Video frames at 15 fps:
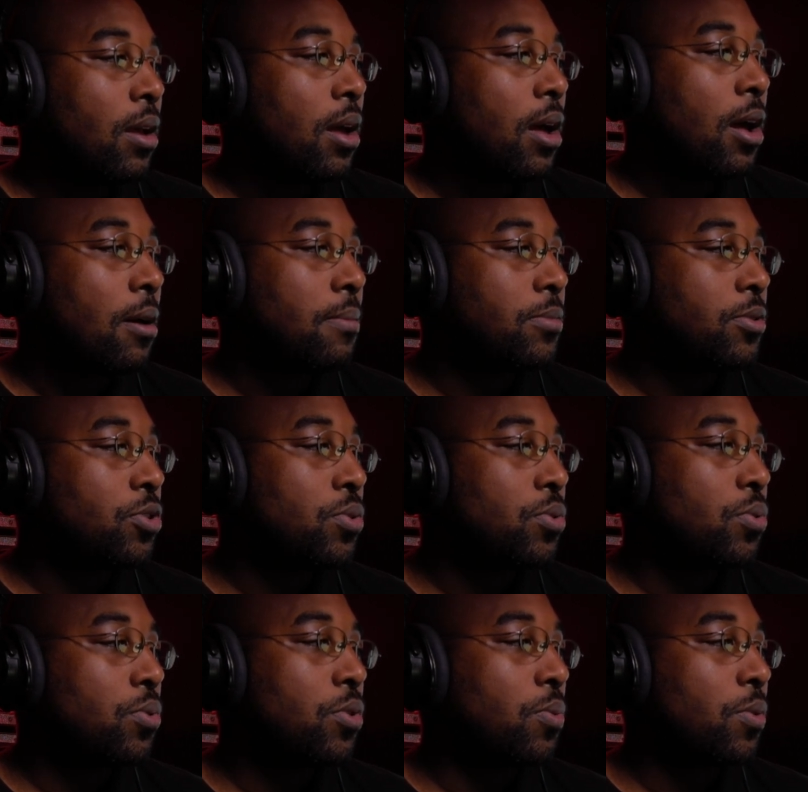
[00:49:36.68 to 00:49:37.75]
um,
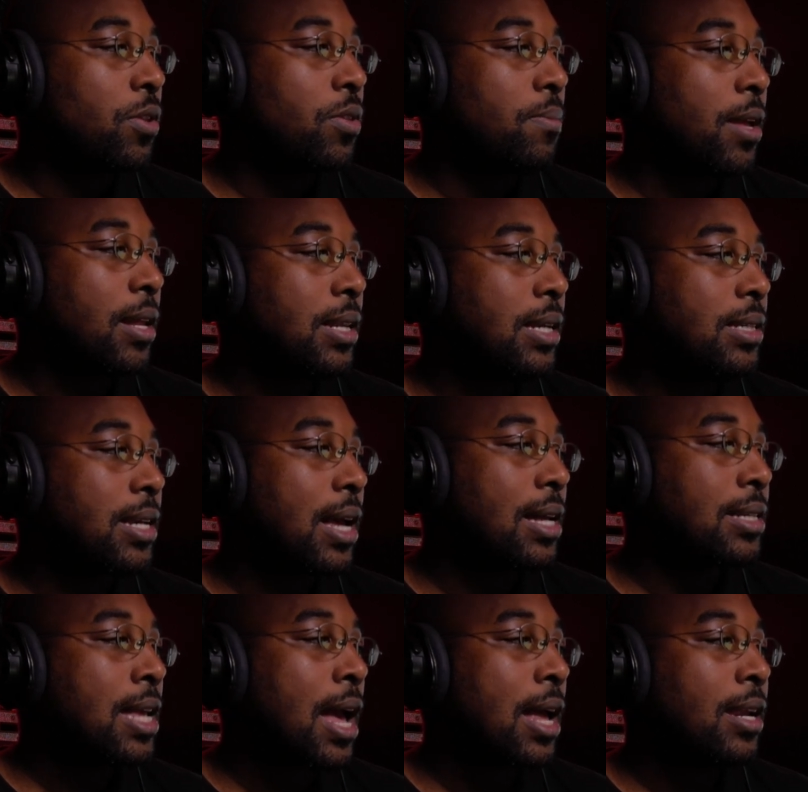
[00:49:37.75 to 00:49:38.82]
to the rhythm that these
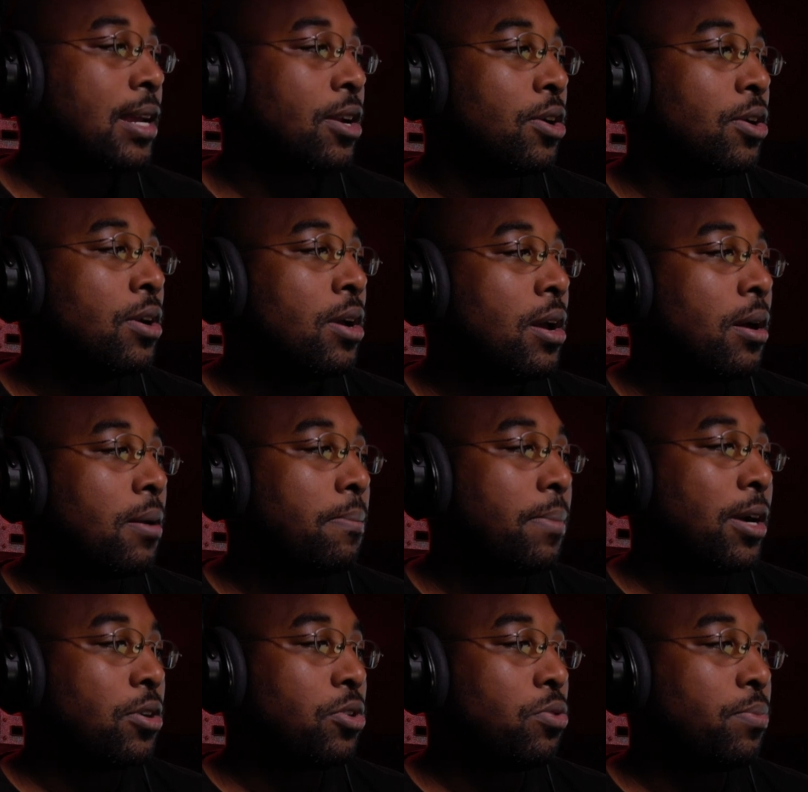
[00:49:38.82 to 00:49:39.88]
guys had here.
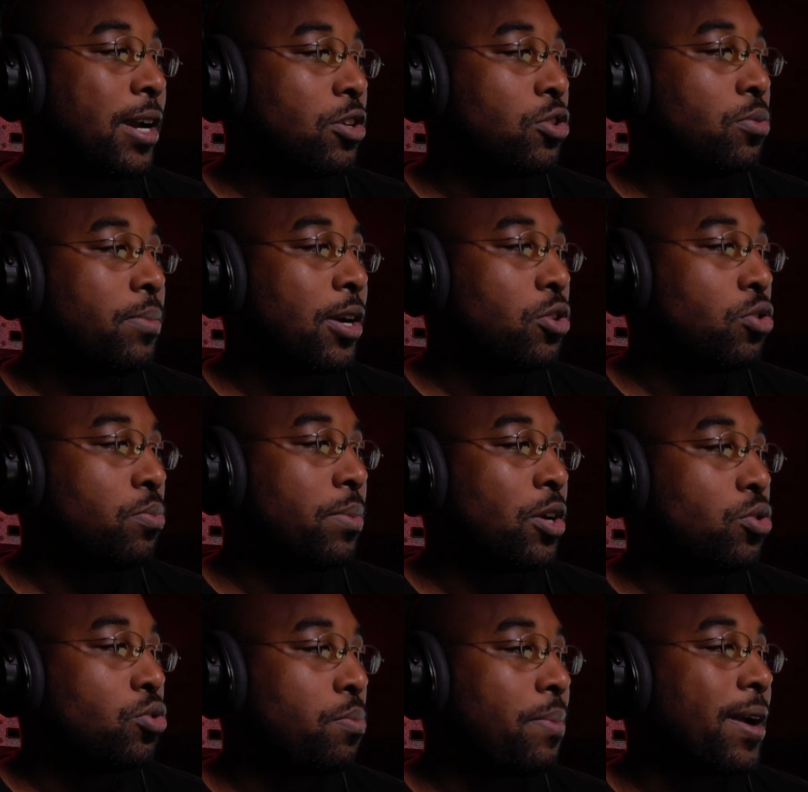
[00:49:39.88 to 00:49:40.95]
Bugadoo, bugadoo, bugadoo,
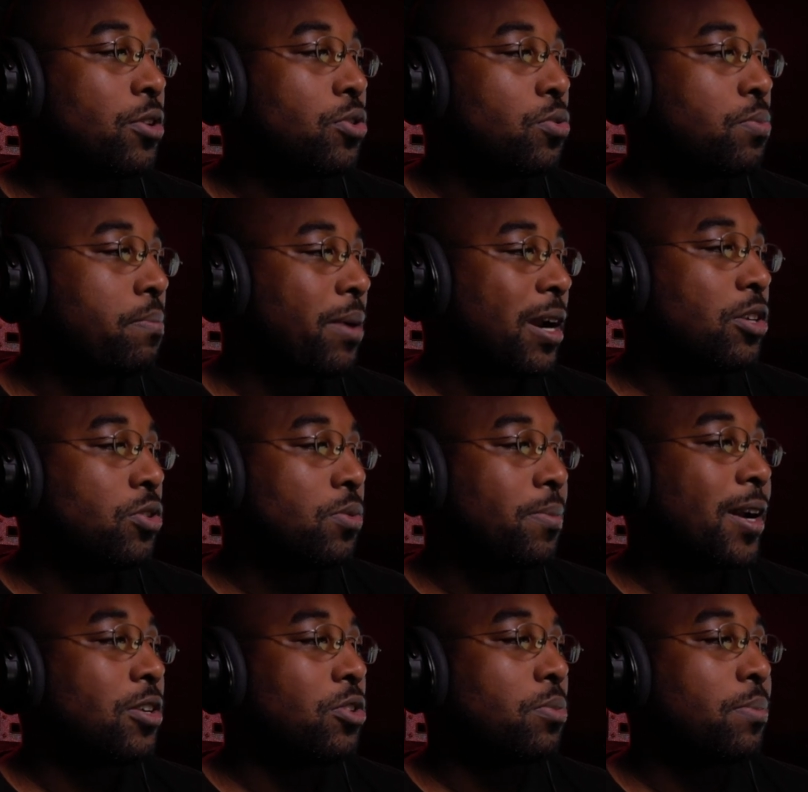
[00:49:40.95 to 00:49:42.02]
bugadoo, bugadoo, bugadoo, bugadoo,
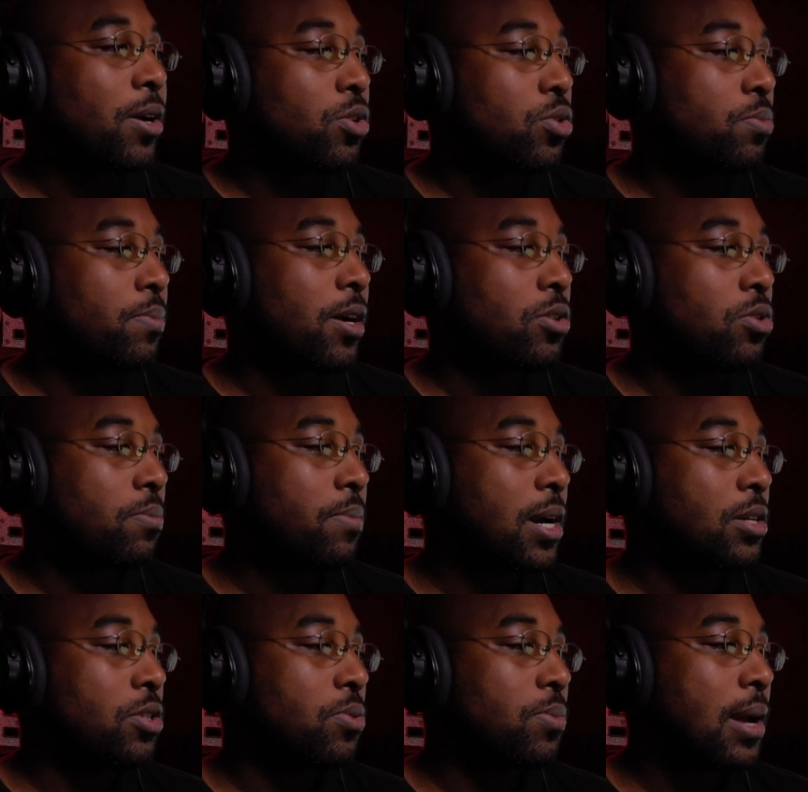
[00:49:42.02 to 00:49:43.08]
bugadoo, bugadoo,
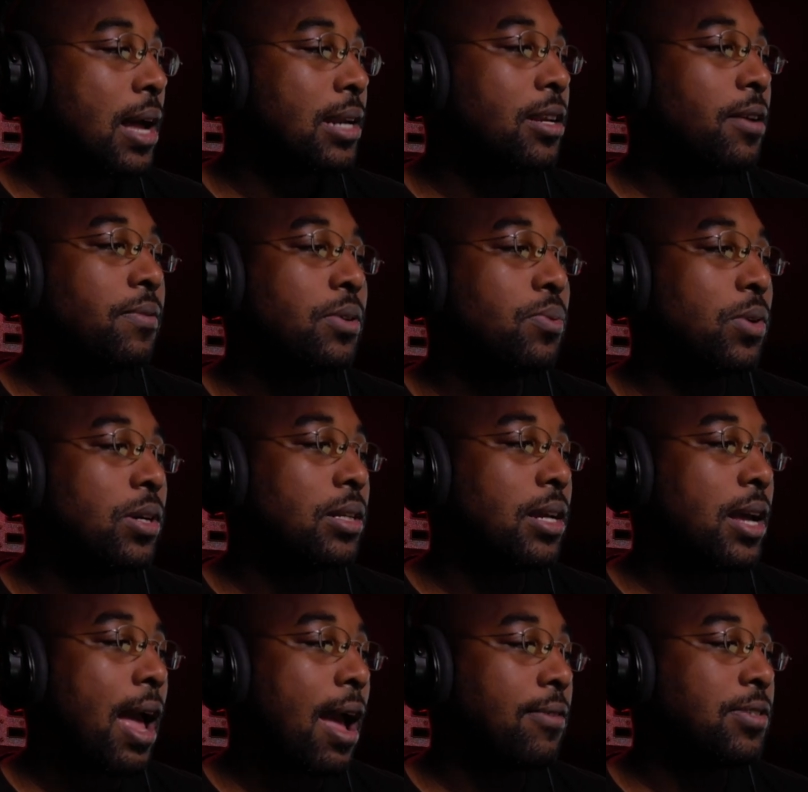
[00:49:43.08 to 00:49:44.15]
bugadoo. I definitely wanted to
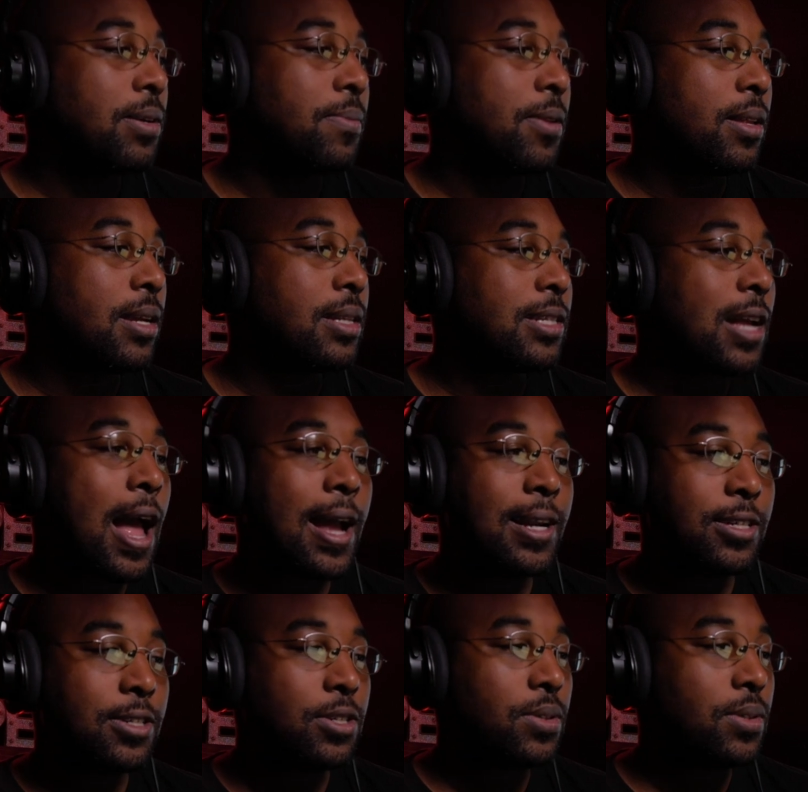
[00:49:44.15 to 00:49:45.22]
have something that tied
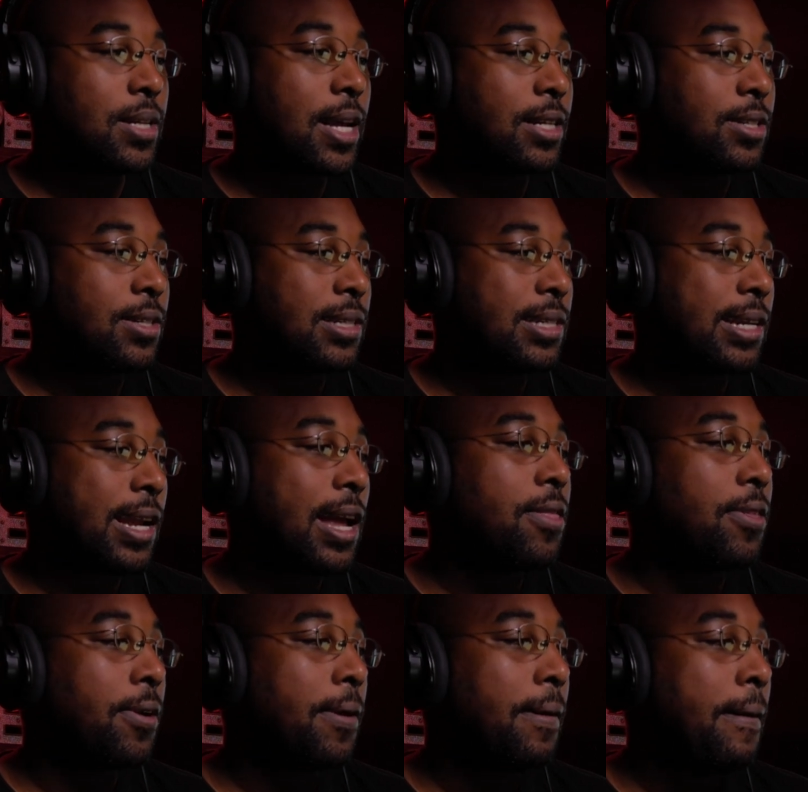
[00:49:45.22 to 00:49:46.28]
the two sections
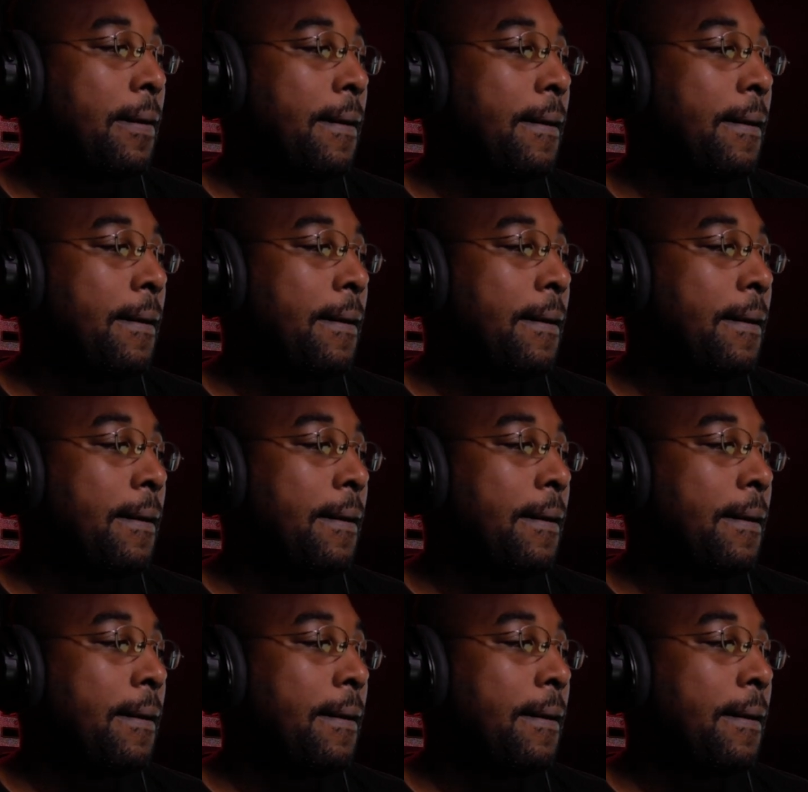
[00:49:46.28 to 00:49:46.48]
together.